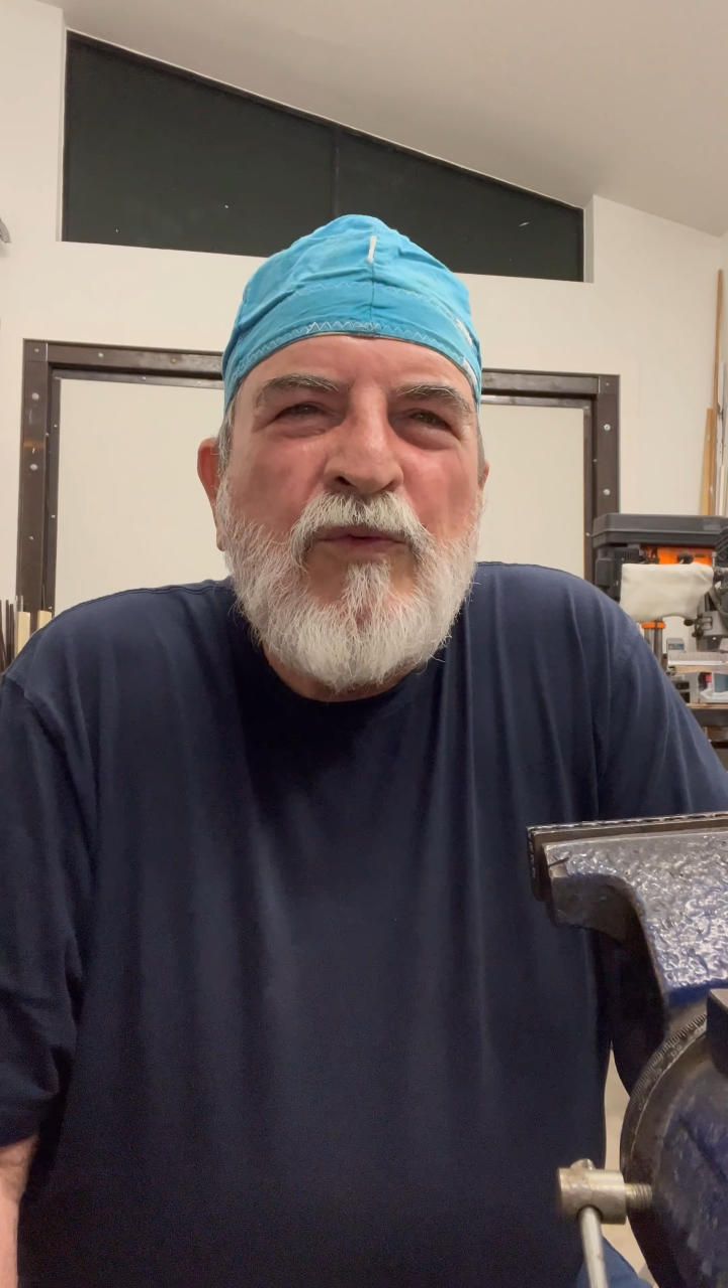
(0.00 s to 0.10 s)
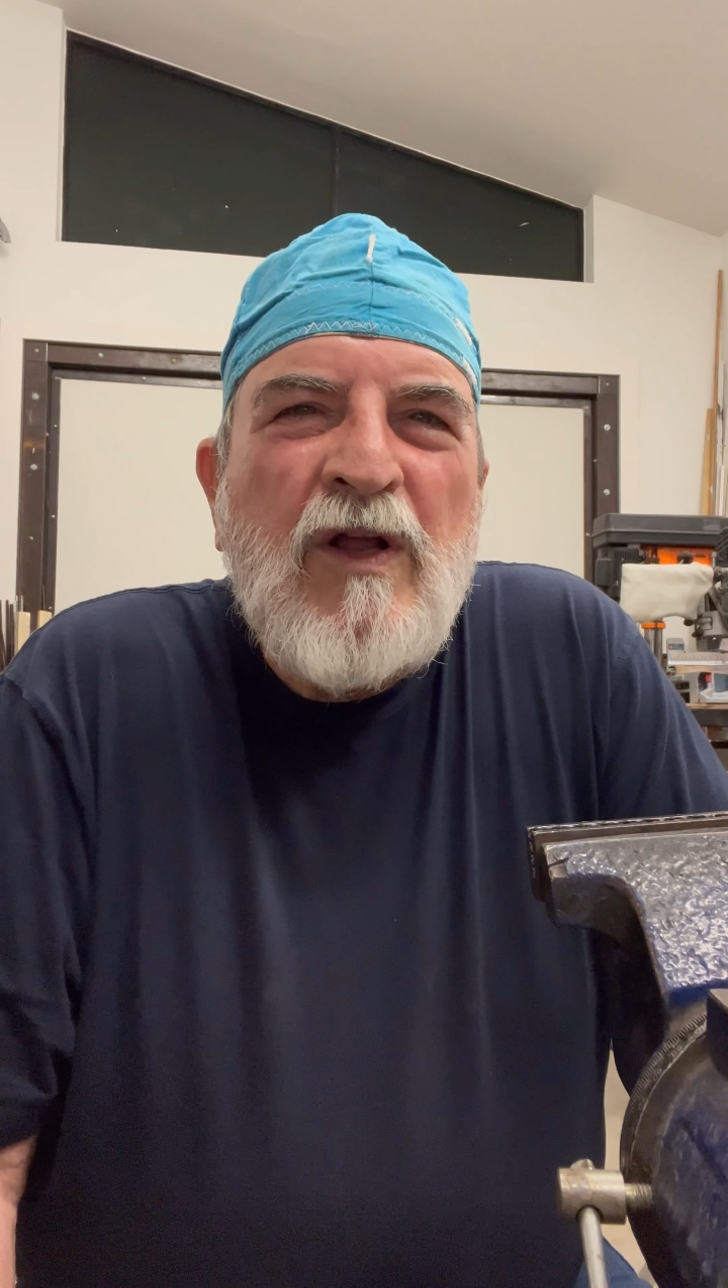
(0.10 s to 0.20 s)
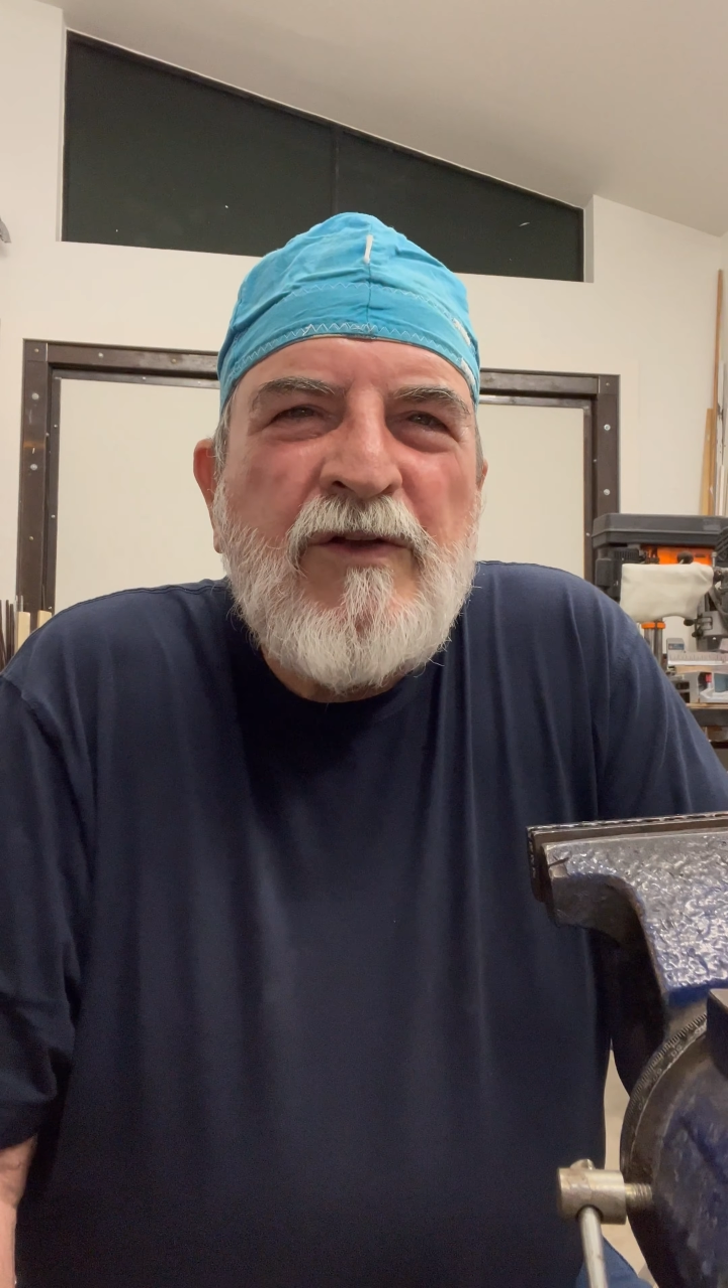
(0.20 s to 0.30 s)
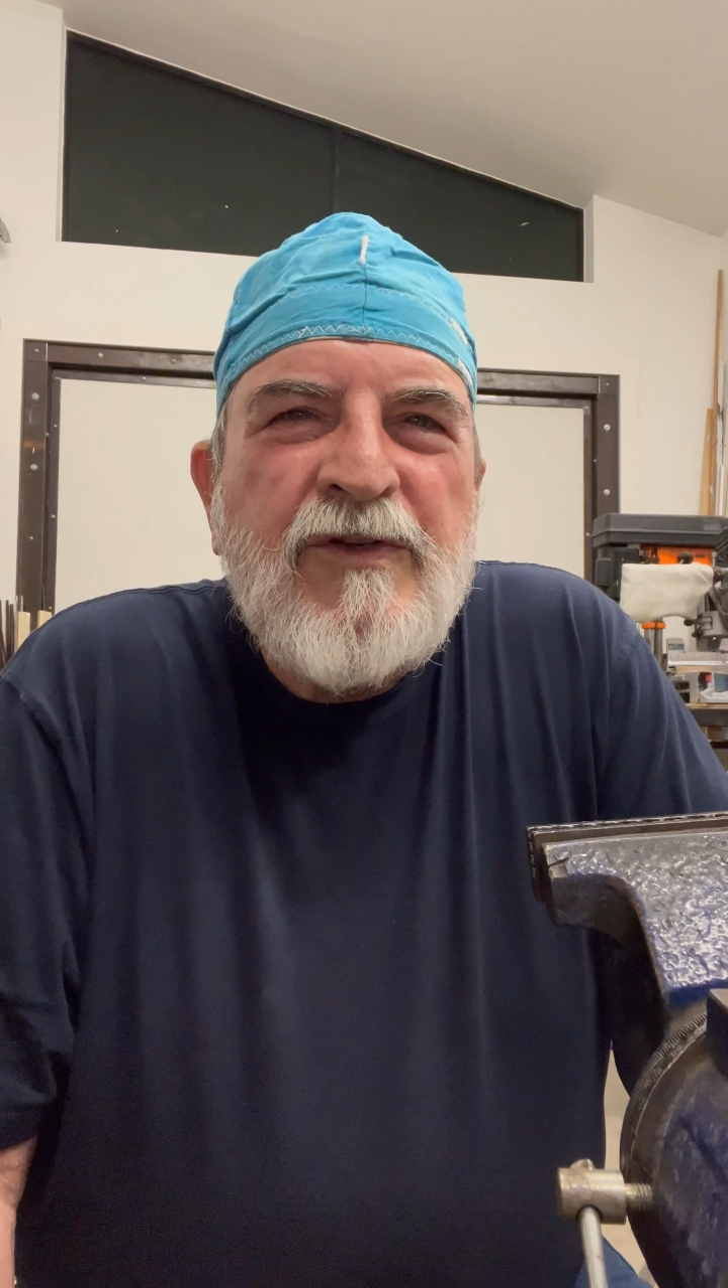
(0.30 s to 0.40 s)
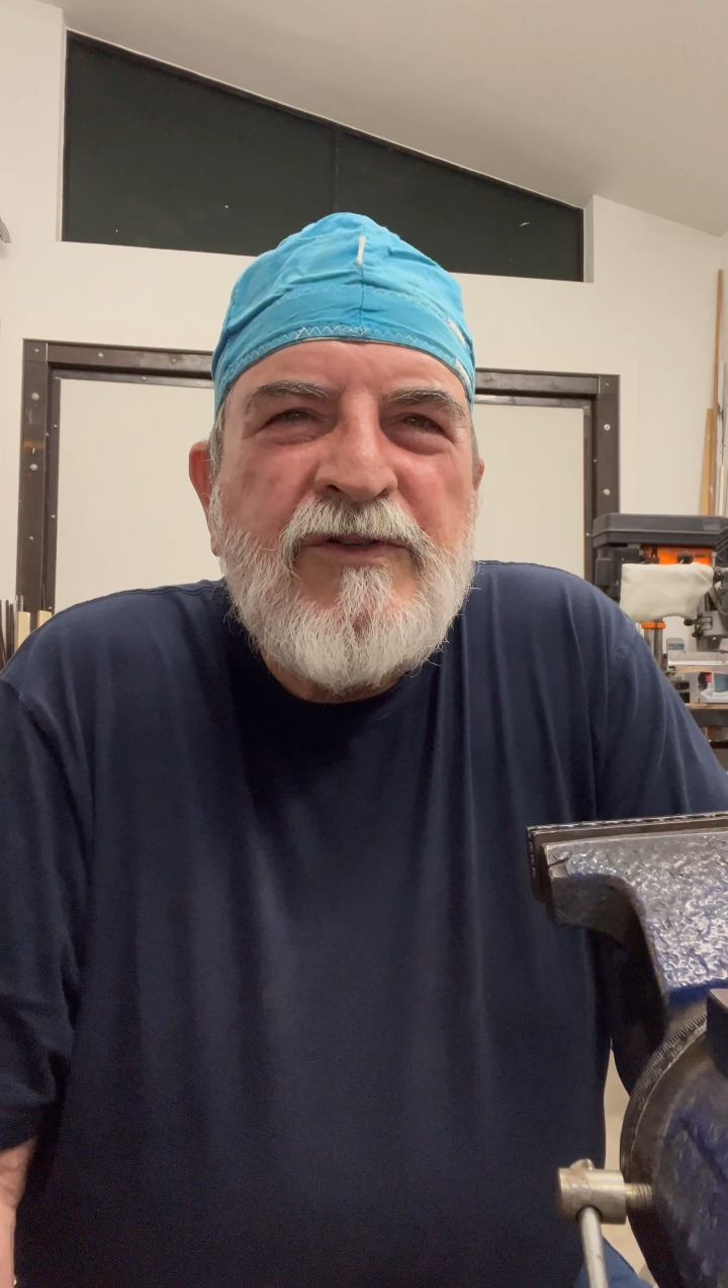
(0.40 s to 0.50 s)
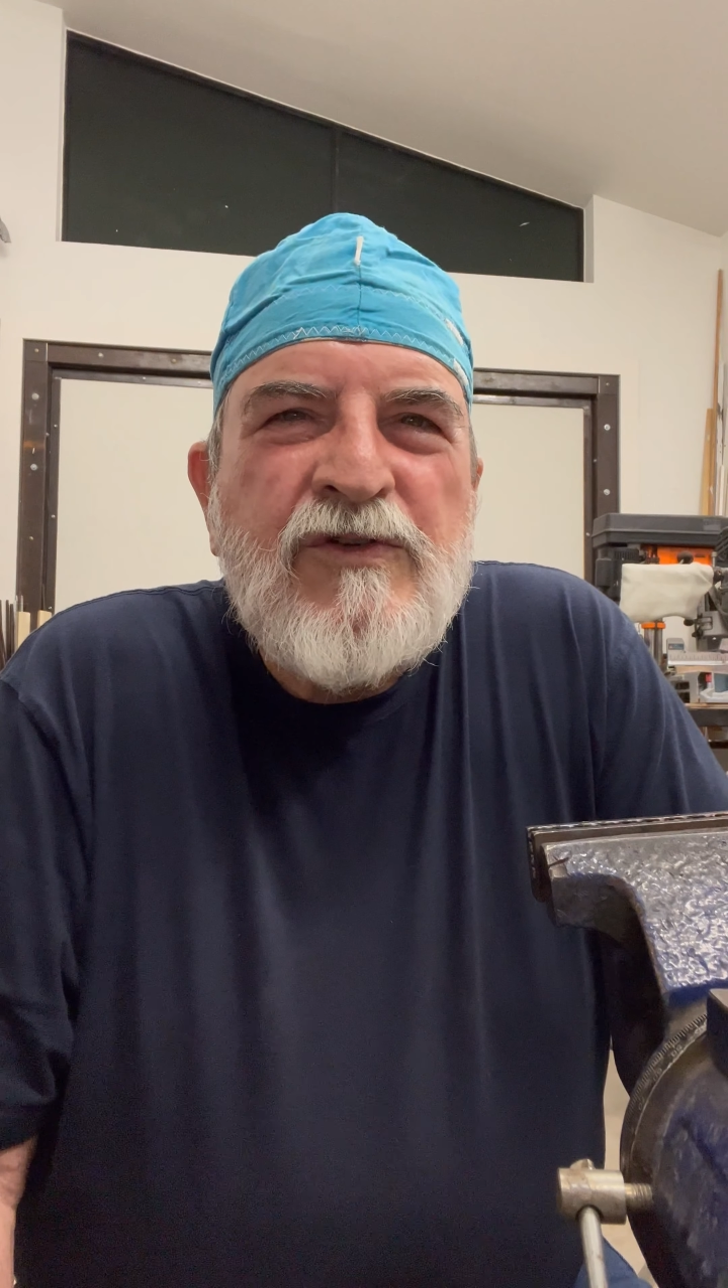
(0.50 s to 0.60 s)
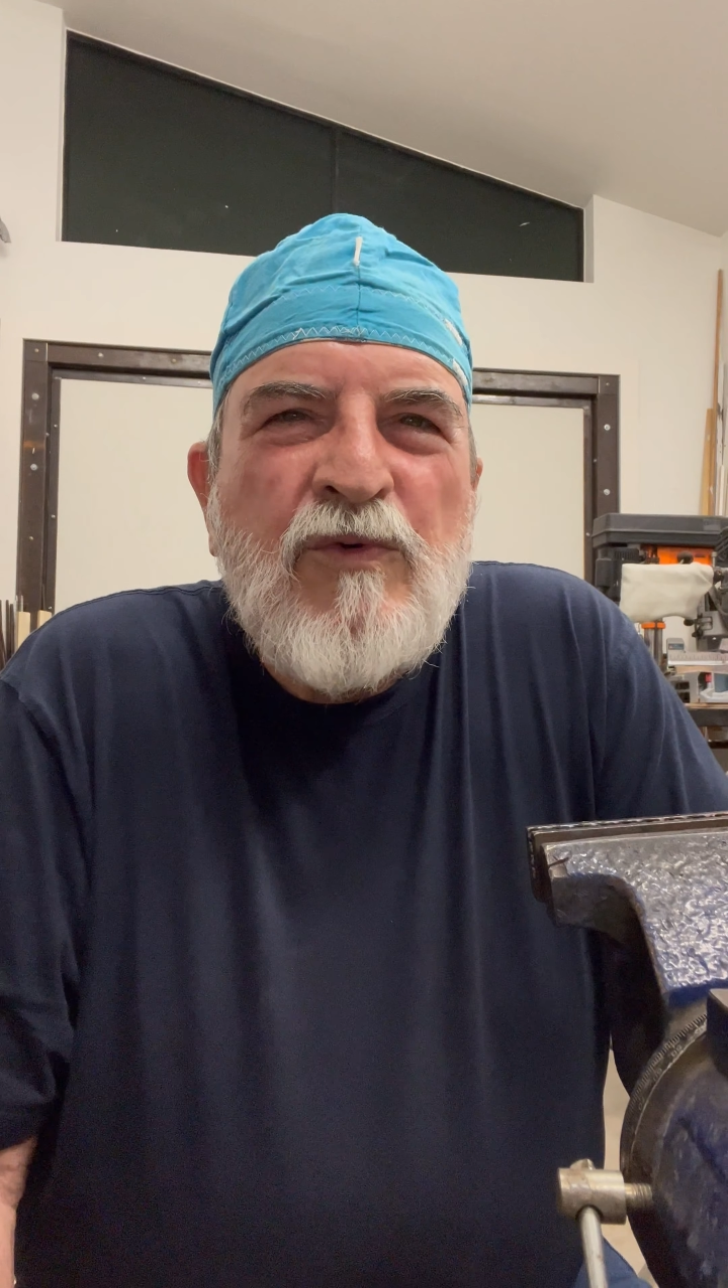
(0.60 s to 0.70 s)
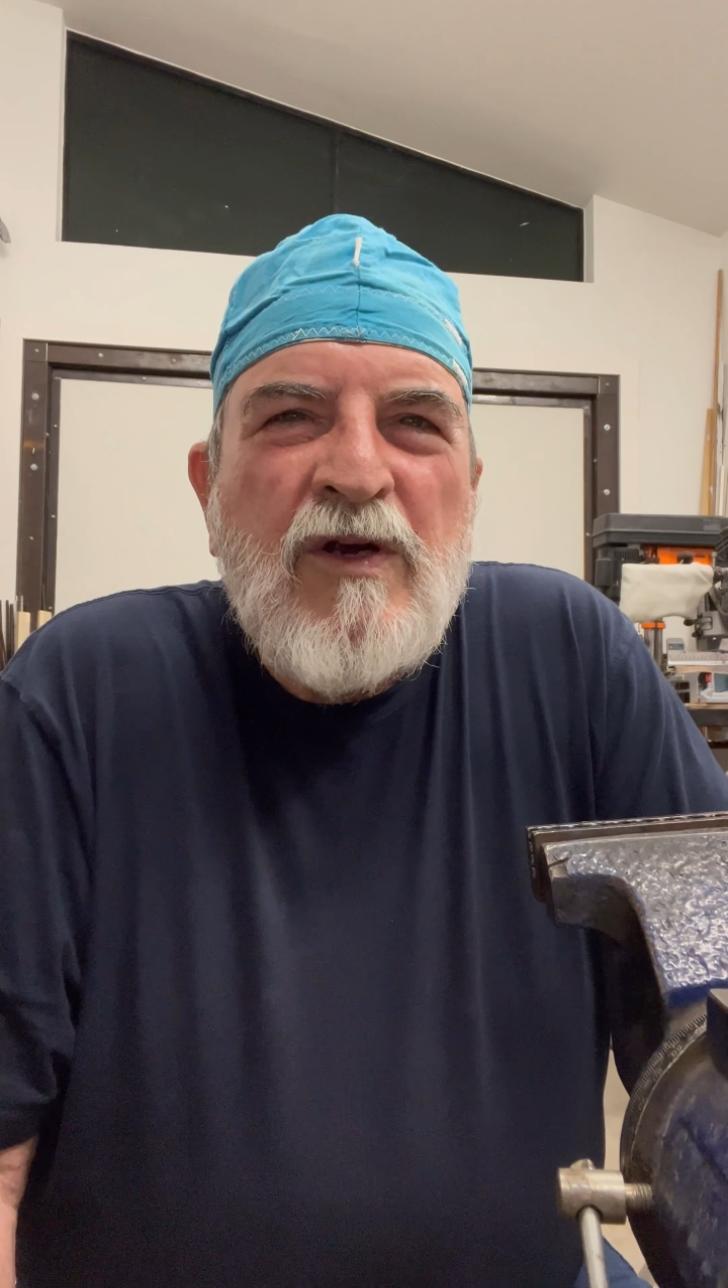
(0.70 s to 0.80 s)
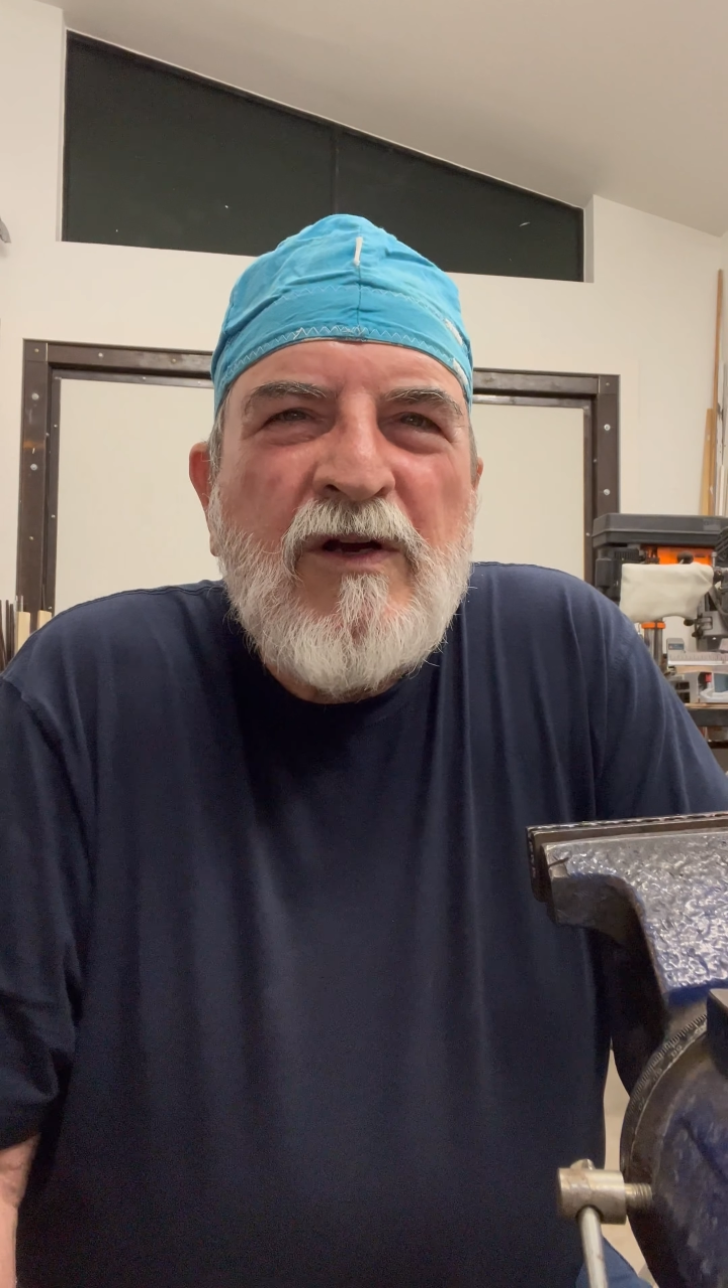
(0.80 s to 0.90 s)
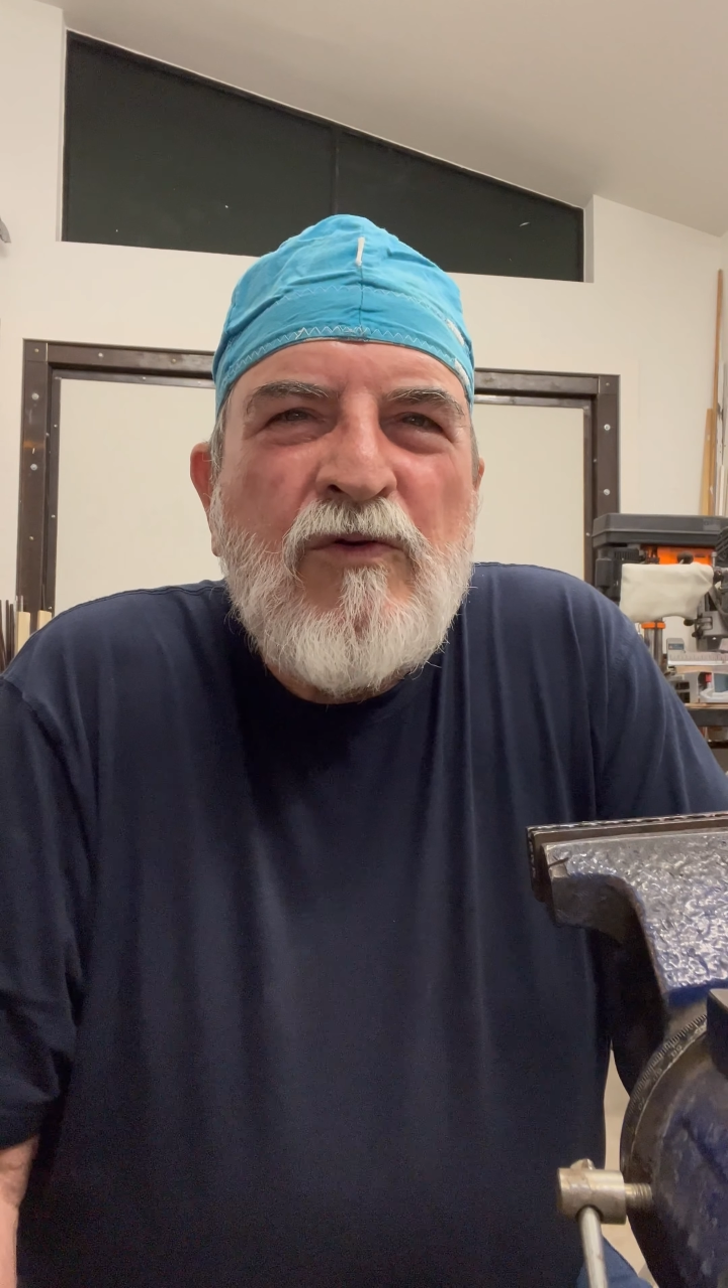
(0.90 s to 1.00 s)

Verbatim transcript: welded square